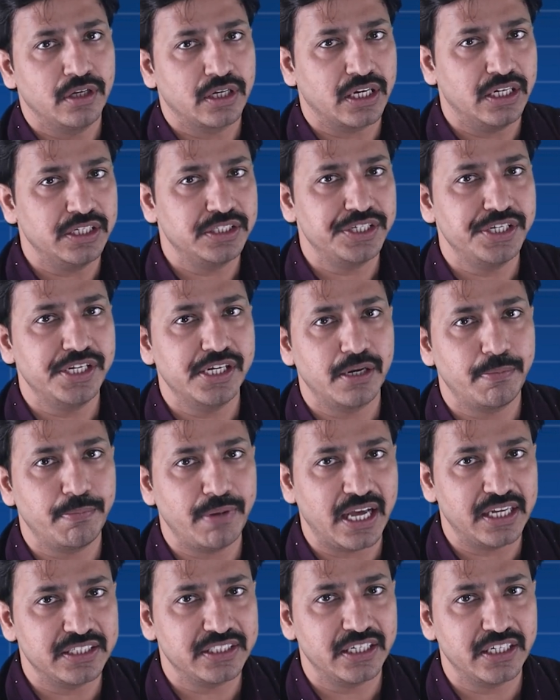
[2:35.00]
Consider
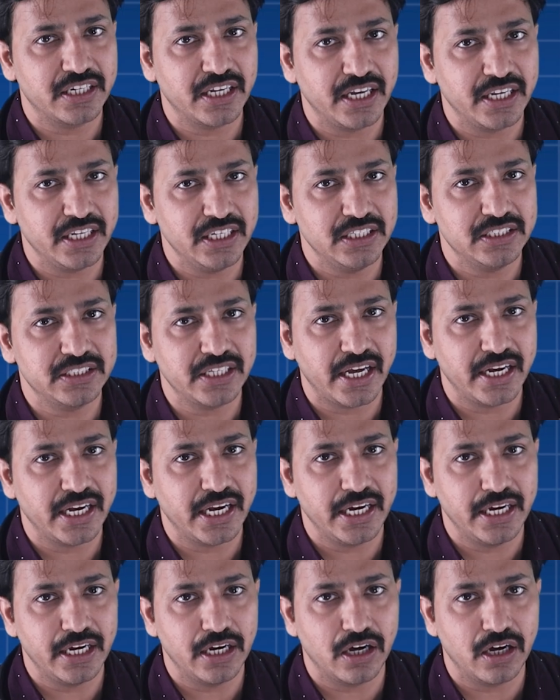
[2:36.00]
placenta is an
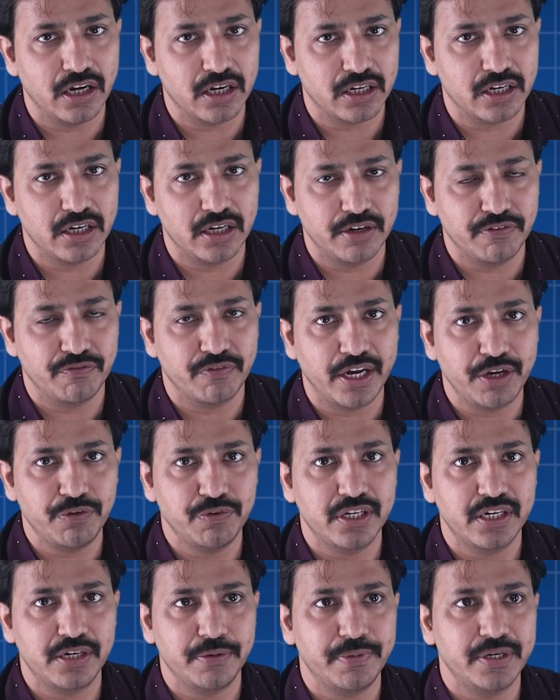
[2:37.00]
end organ. Why
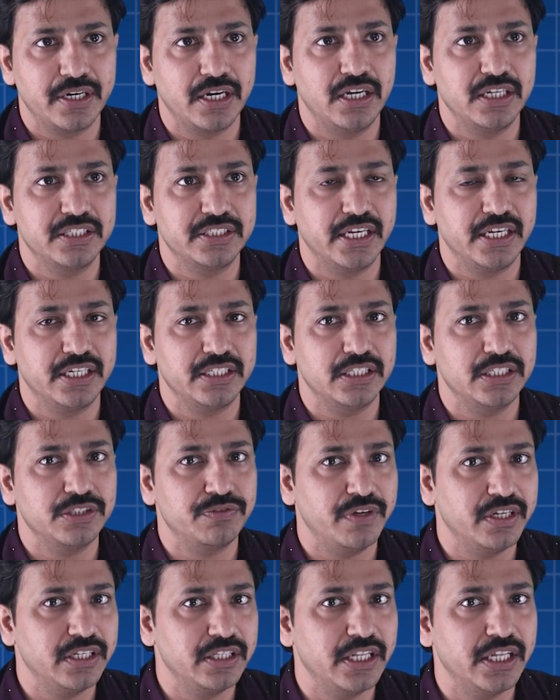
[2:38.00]
we are repeatedly saying this?
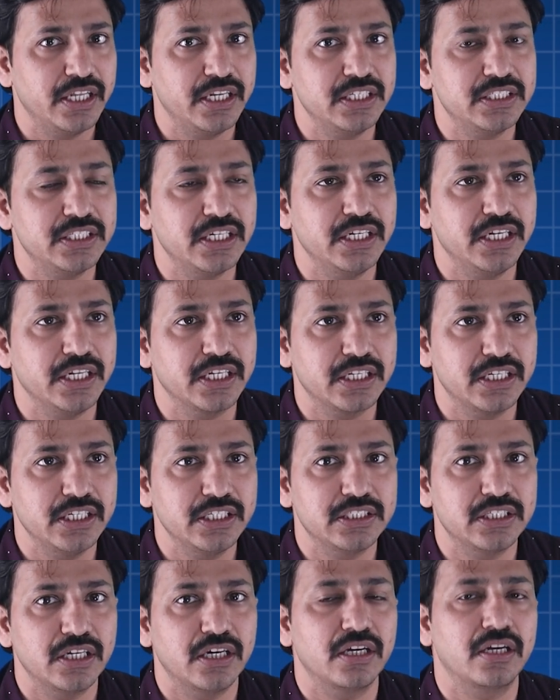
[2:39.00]
When there is a
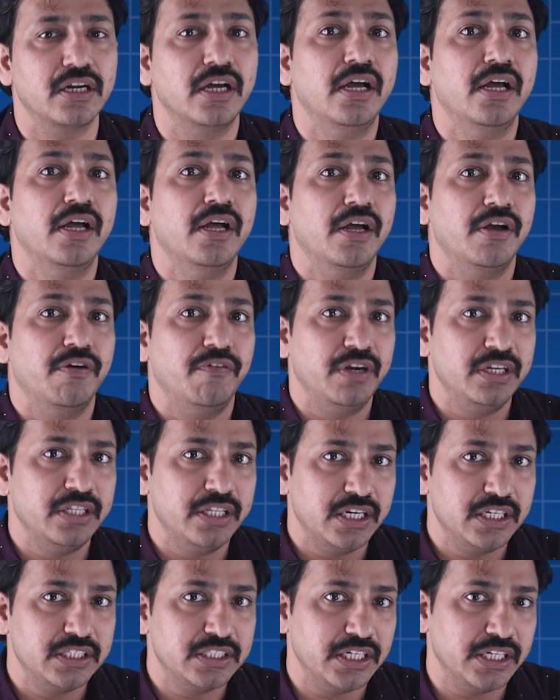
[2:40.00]
decreased or when
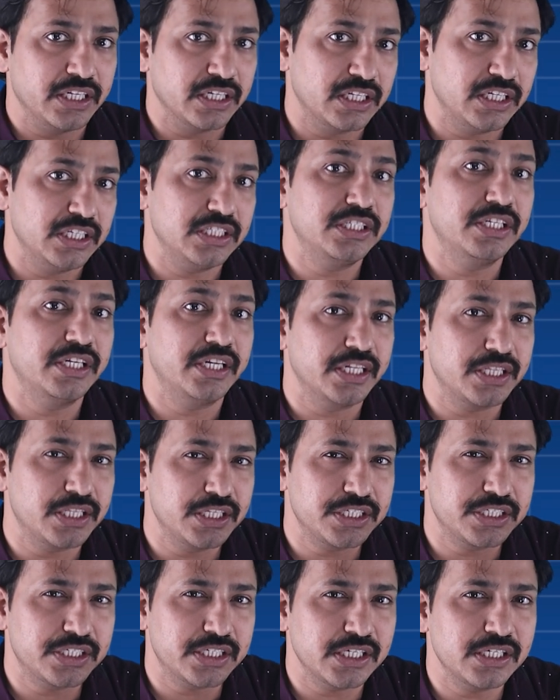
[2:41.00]
there is an increased
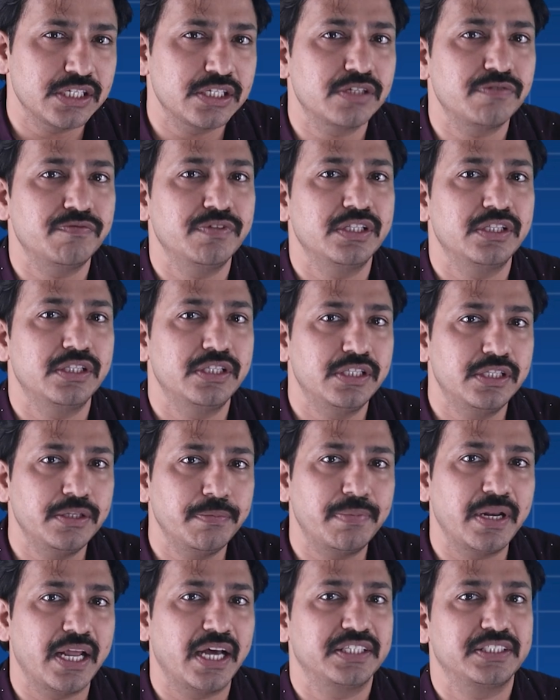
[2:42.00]
resistance with the
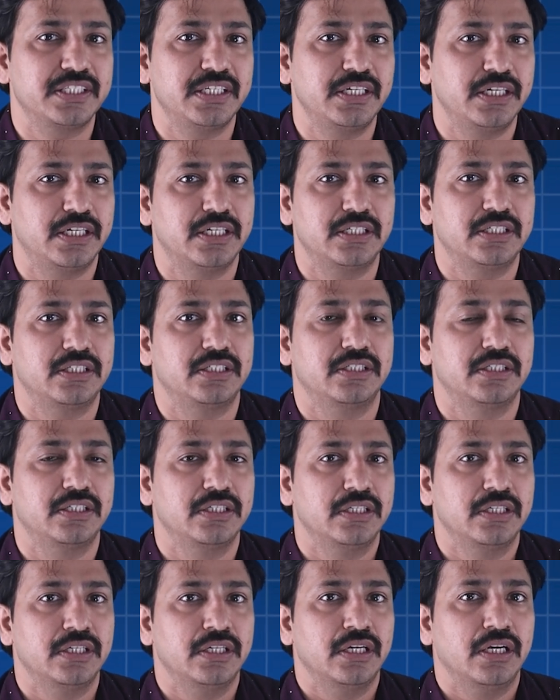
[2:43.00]
placenta,
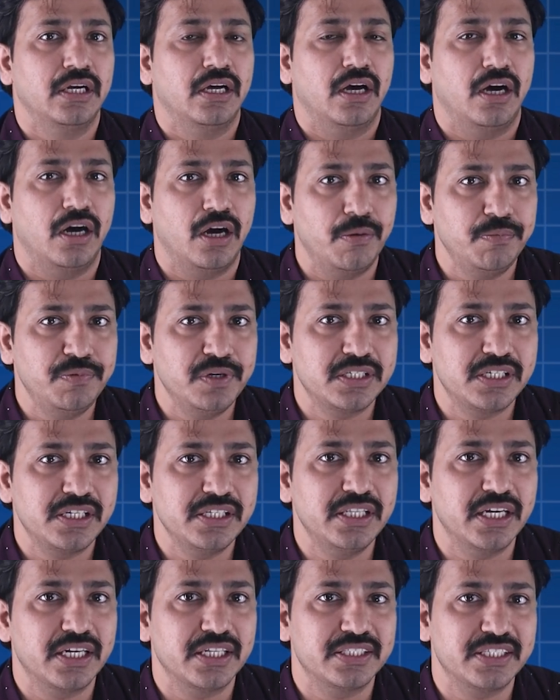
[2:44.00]

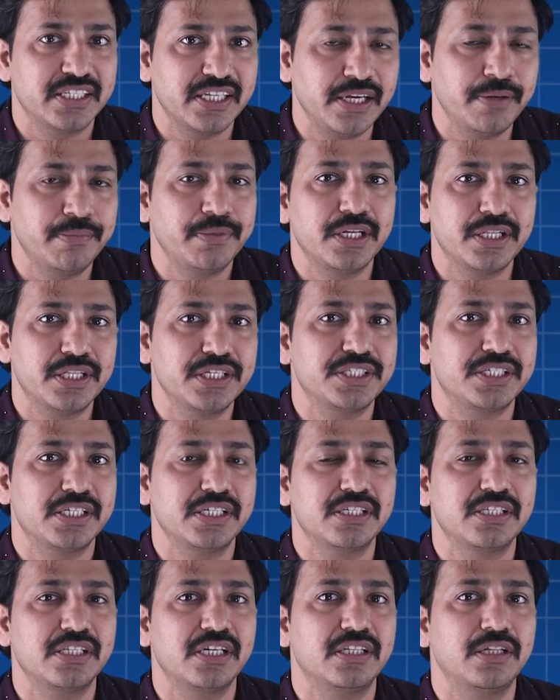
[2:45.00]
obviously the same
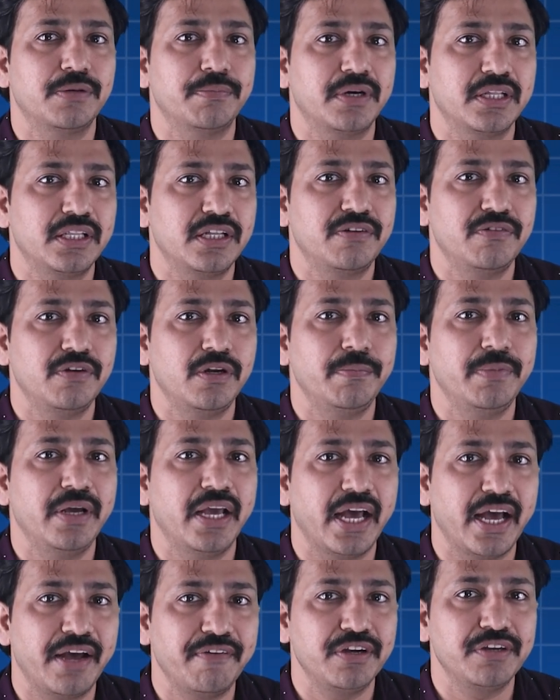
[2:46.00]
resistance that the mother will be
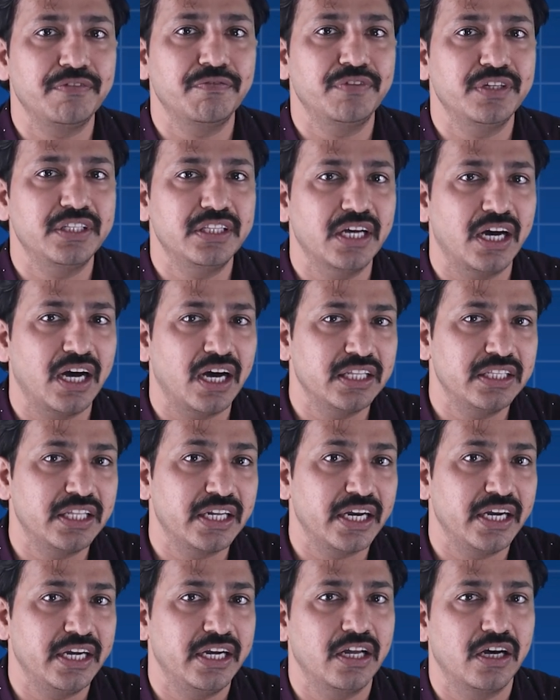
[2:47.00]
having with the
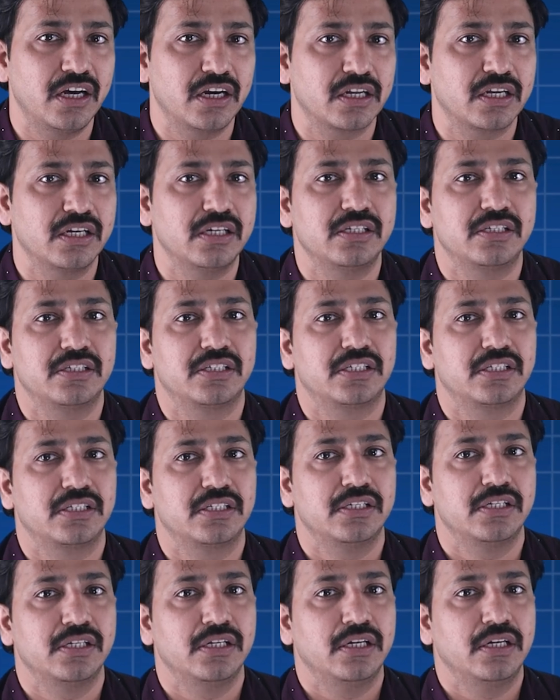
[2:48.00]
other end organs.